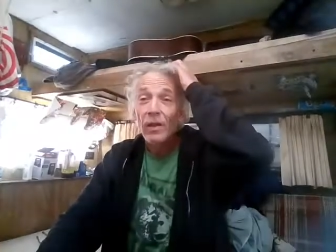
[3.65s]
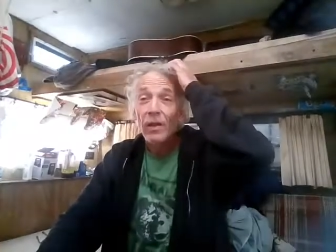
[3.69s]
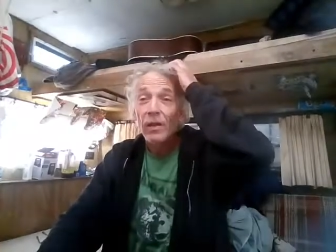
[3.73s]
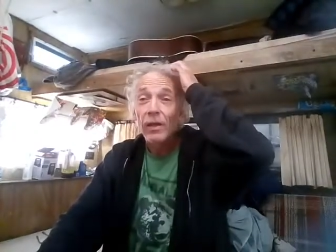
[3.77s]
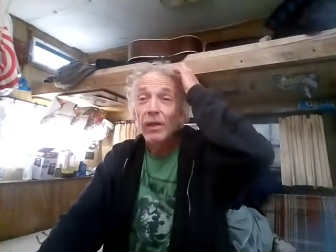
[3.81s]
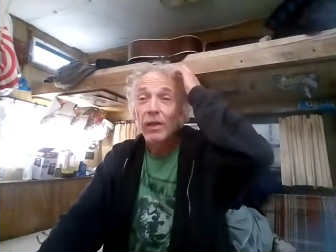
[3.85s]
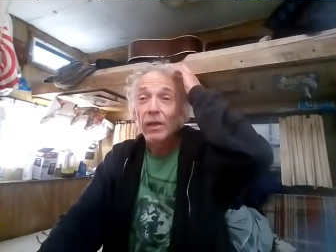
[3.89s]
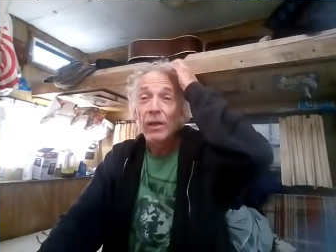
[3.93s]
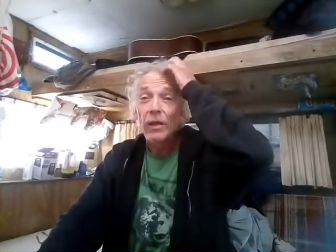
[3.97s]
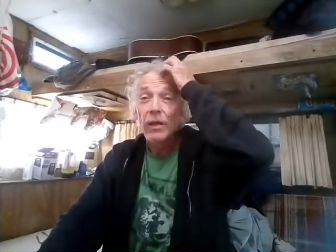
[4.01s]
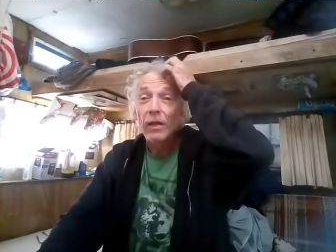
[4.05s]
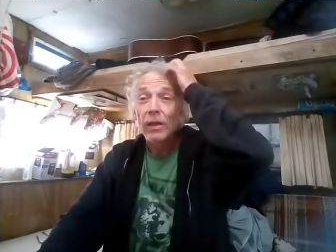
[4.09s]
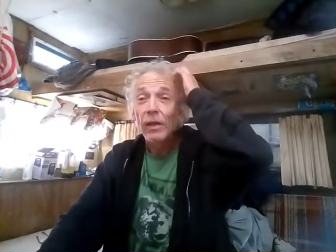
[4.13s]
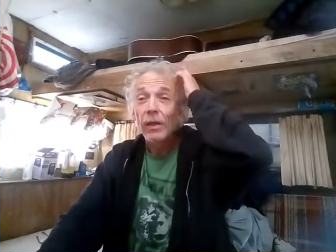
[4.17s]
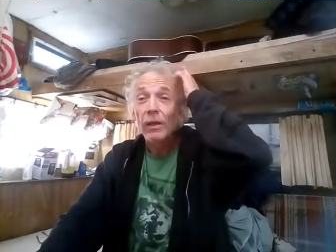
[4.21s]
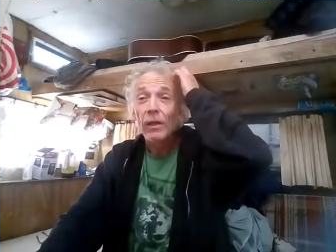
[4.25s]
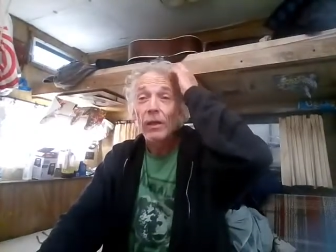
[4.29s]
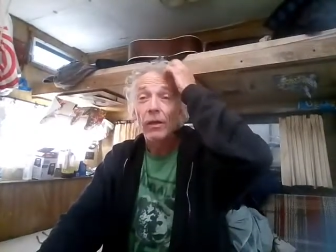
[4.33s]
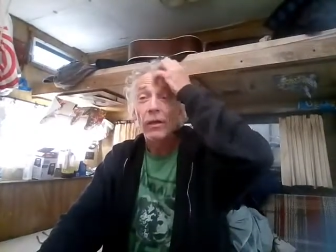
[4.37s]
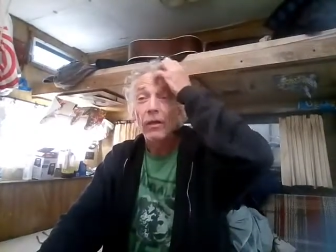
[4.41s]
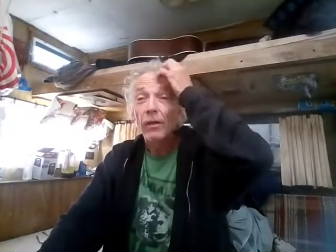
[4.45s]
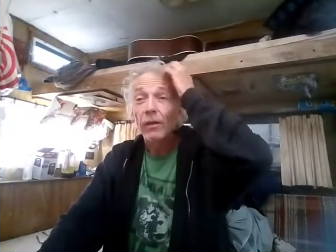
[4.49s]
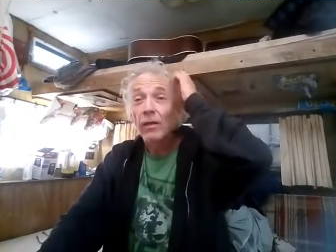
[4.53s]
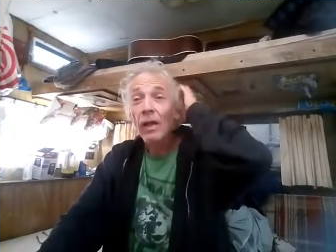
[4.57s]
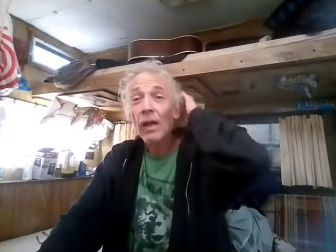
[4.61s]

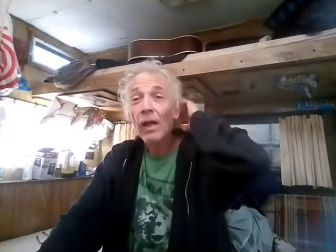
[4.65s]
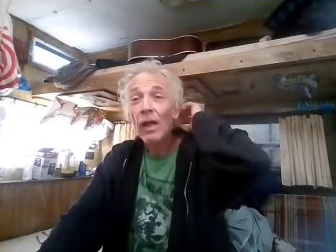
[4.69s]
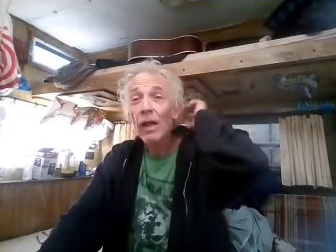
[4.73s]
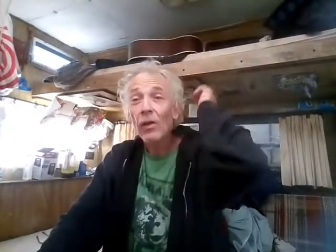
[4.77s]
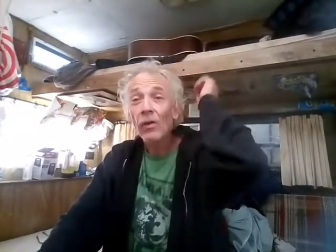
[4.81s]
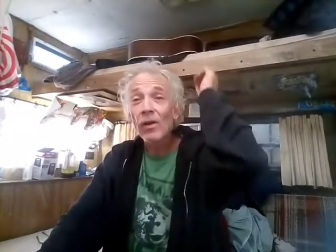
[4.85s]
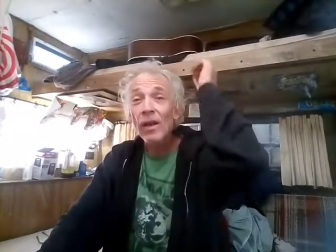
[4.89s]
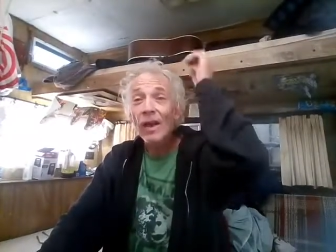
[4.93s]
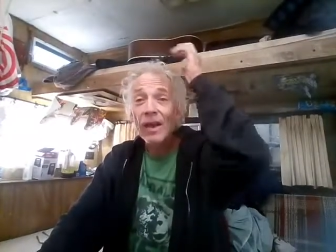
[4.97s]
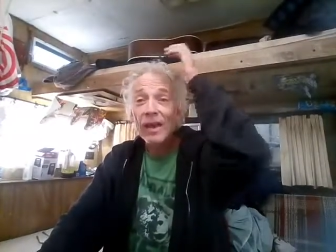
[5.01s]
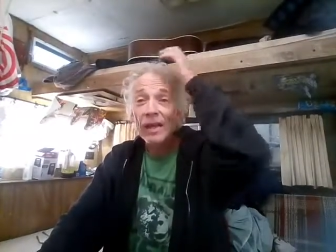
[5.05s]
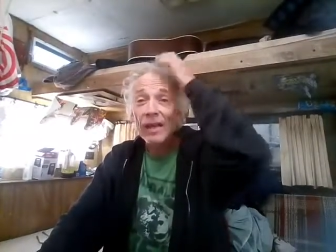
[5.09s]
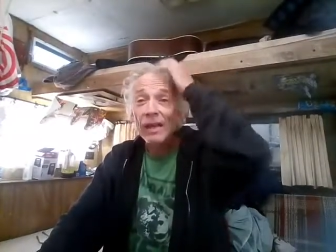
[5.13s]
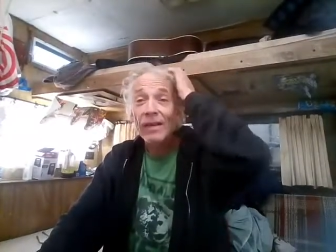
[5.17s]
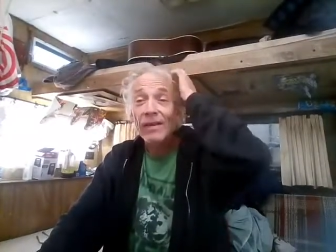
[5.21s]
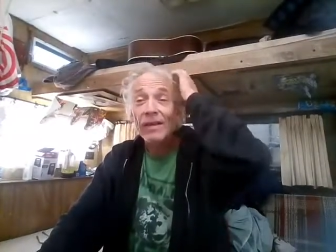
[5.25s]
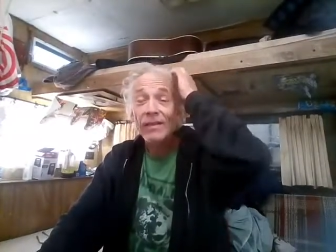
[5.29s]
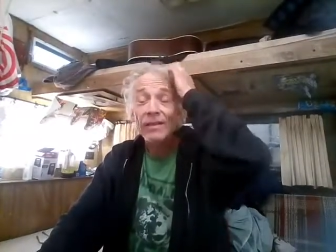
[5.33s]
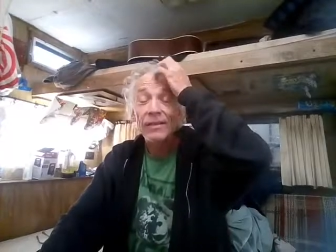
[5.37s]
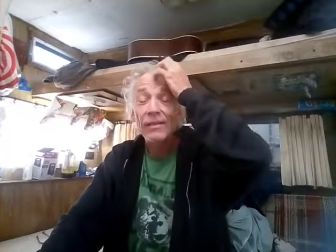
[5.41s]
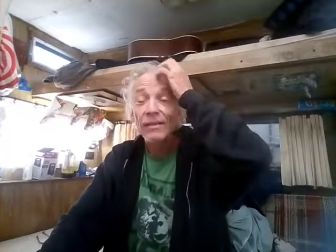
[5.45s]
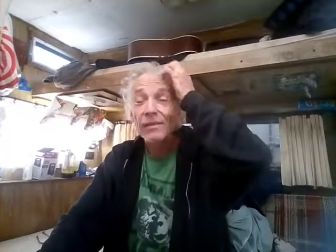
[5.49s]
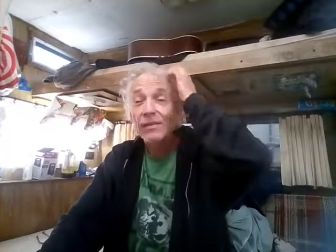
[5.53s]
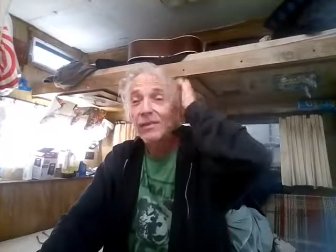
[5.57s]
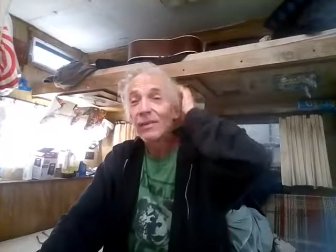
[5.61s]
in Colorado,
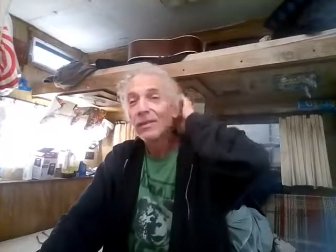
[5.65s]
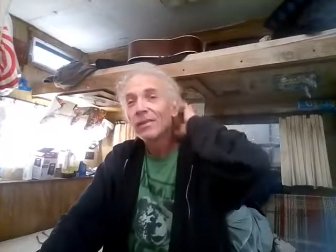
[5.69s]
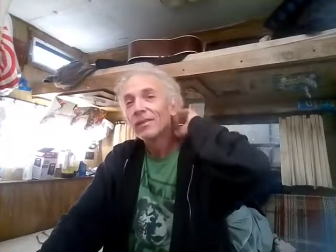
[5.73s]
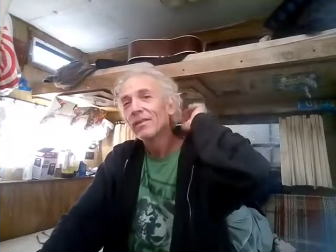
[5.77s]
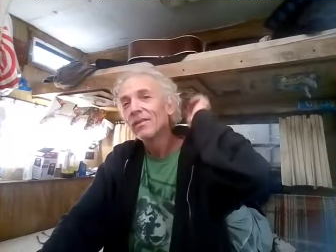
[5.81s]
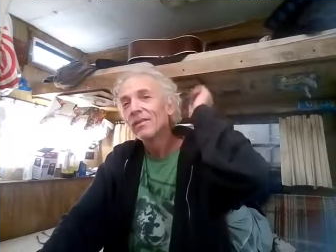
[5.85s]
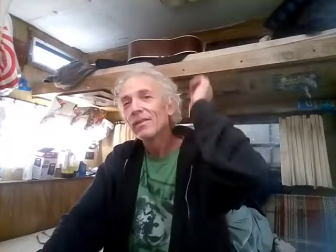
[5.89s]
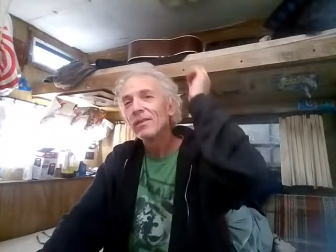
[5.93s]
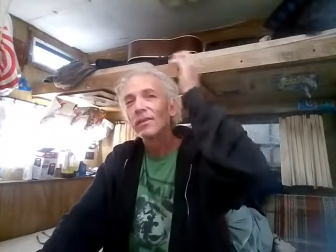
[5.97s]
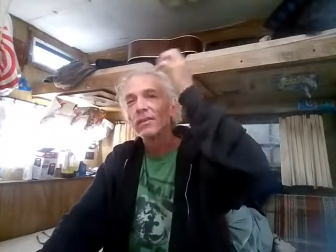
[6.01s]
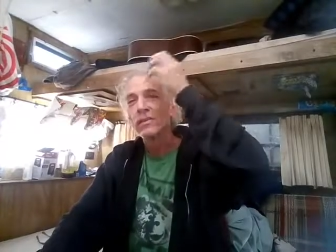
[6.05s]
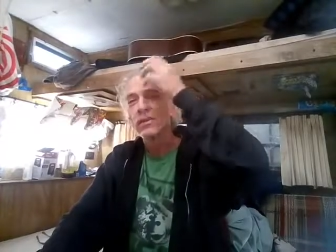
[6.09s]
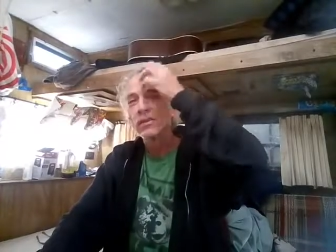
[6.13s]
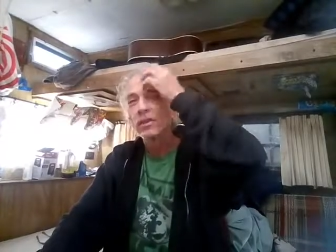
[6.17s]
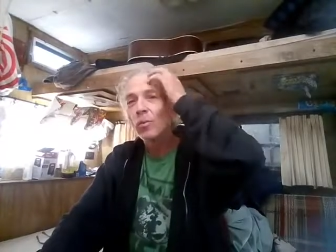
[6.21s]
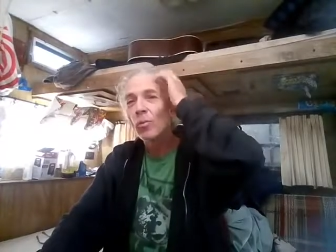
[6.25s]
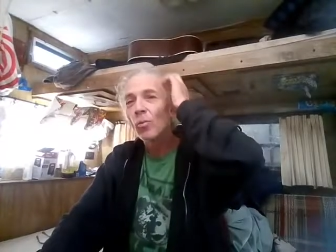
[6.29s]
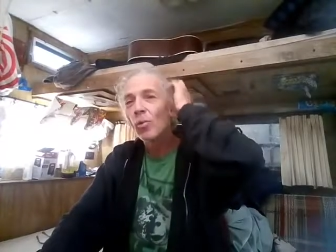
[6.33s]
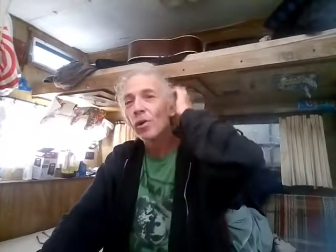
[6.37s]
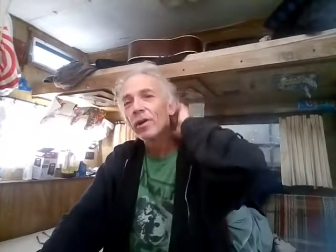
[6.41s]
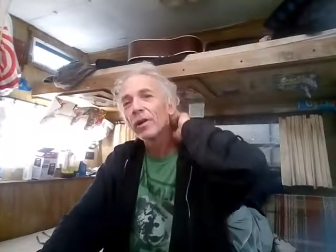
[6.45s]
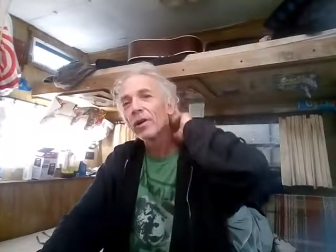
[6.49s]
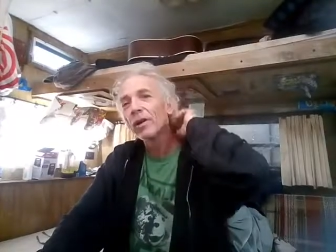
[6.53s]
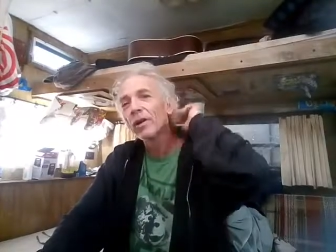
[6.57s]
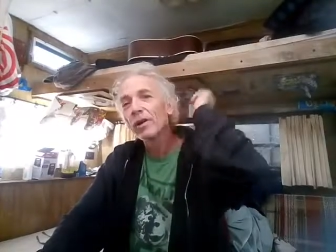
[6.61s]

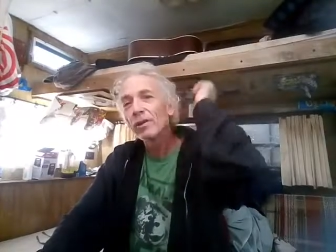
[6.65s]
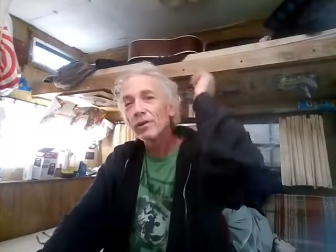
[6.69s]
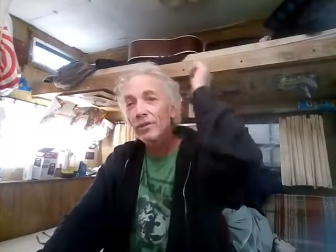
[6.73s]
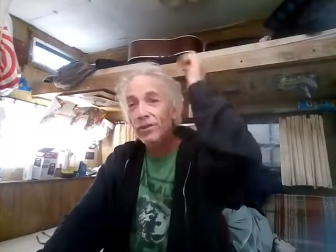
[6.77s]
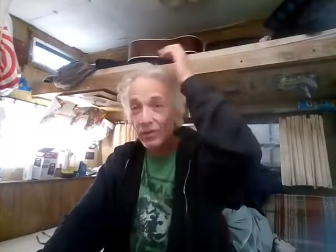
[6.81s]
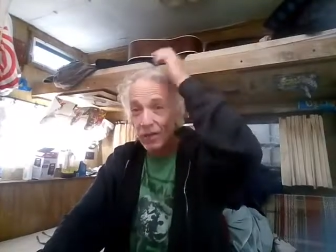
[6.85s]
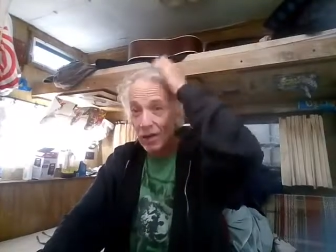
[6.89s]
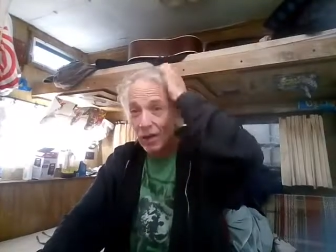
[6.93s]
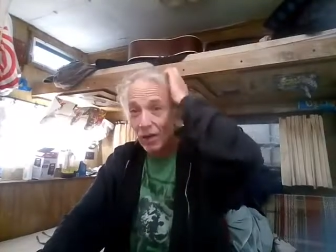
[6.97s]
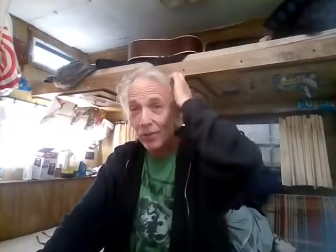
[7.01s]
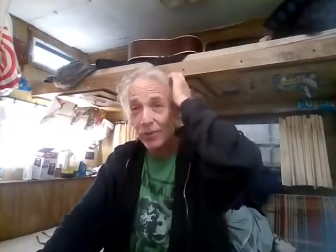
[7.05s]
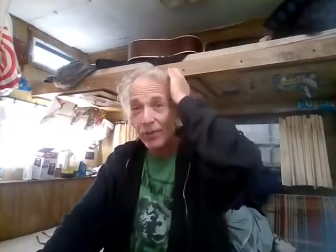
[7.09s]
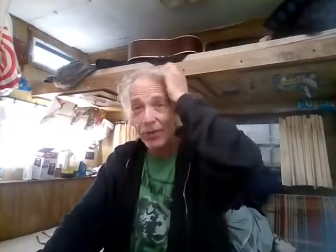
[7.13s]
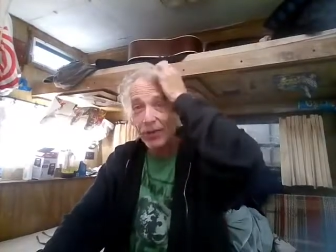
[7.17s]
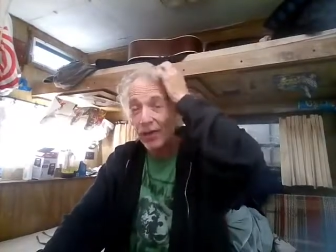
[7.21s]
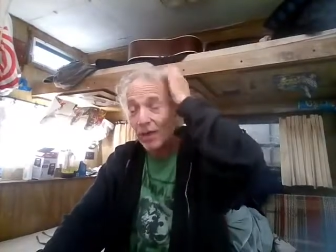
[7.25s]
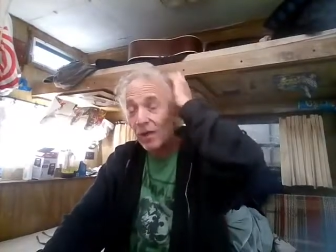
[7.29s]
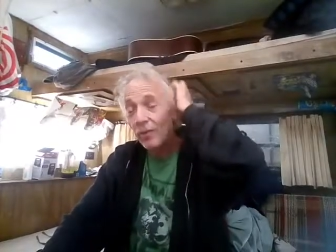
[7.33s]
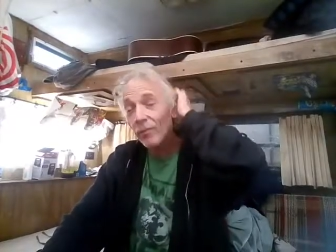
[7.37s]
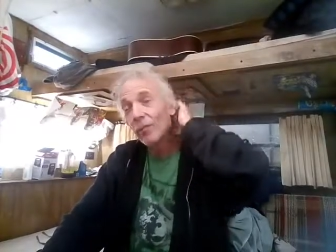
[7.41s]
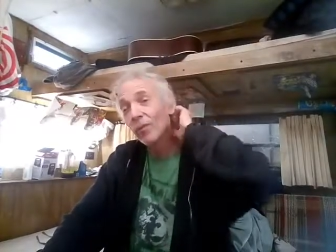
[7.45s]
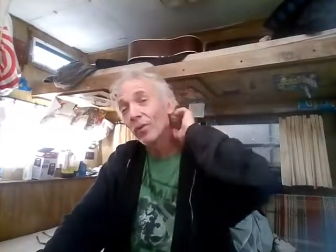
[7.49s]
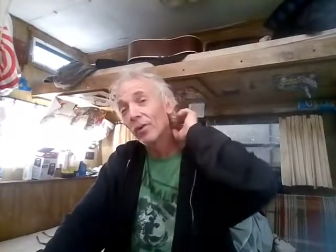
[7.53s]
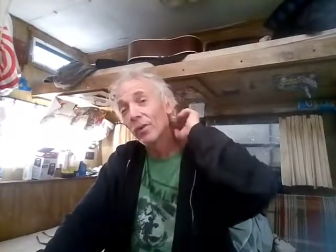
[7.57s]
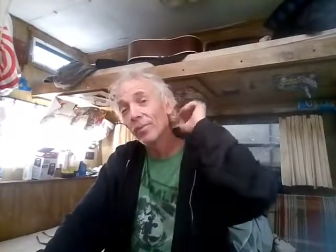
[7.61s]
somewhere south of
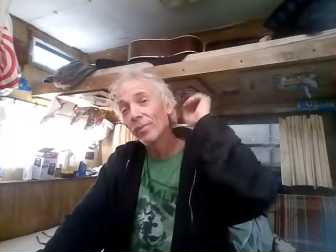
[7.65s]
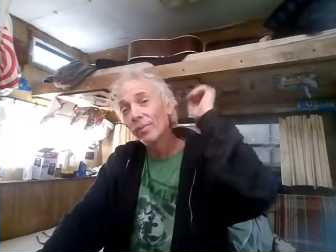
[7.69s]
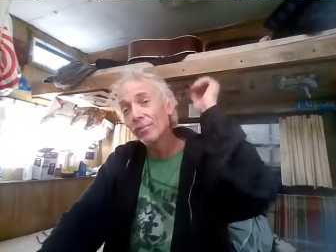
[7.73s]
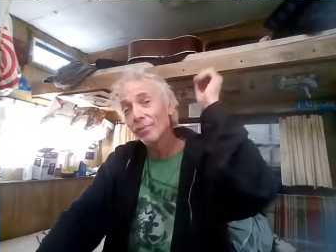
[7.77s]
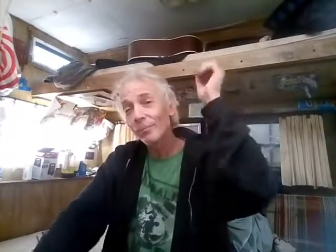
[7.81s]
Denver.